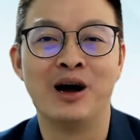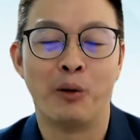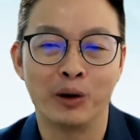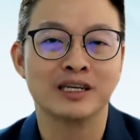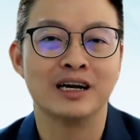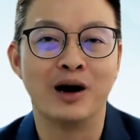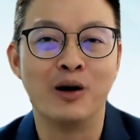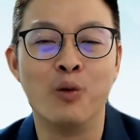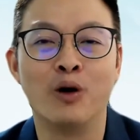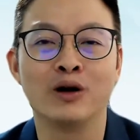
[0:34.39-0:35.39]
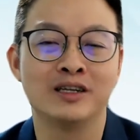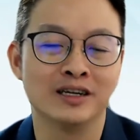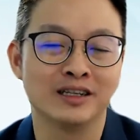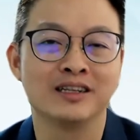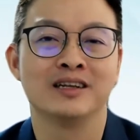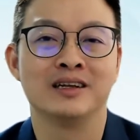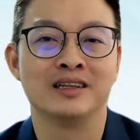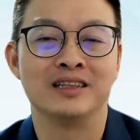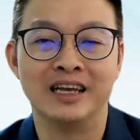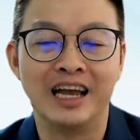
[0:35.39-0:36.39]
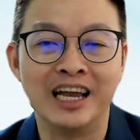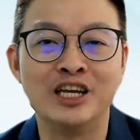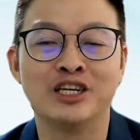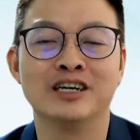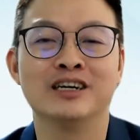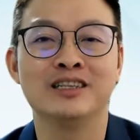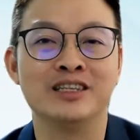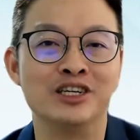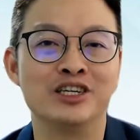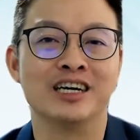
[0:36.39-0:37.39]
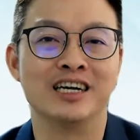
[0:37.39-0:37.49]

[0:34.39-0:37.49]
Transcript: was awarded the Asia Digital